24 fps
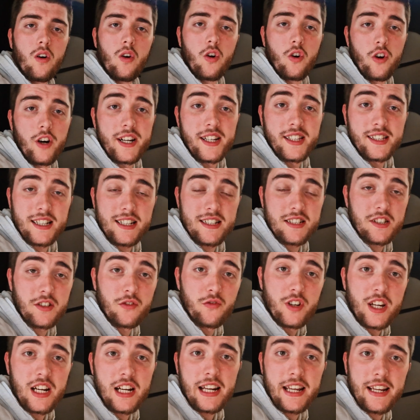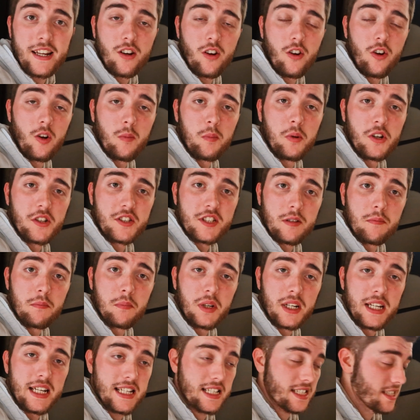Alright, that's the relay all put in
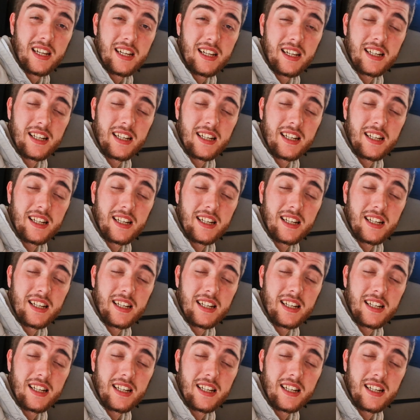place.